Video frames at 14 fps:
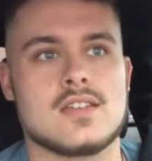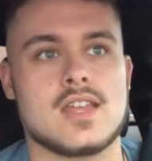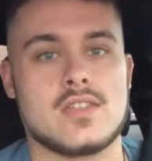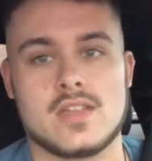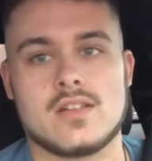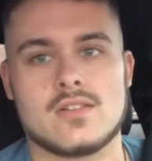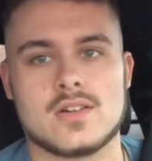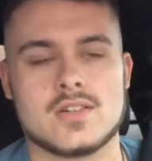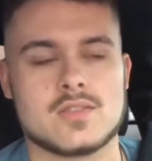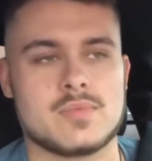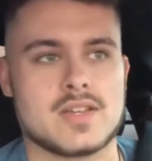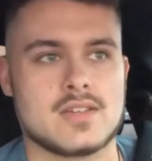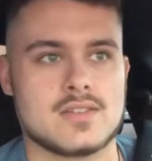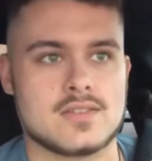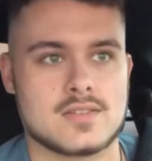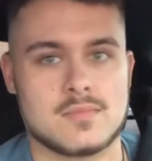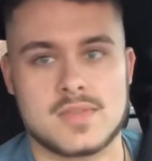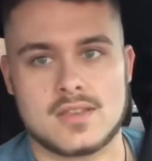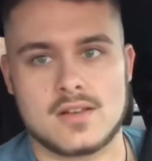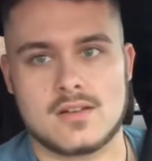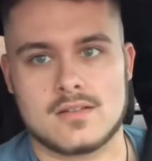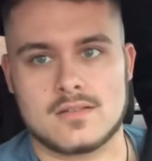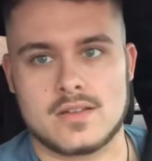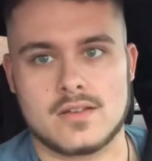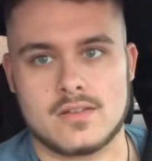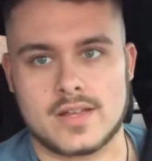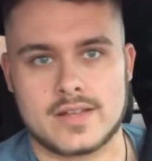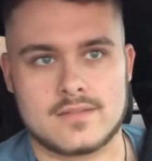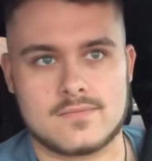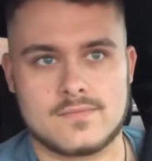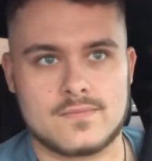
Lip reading: in the heroes because, they were, like,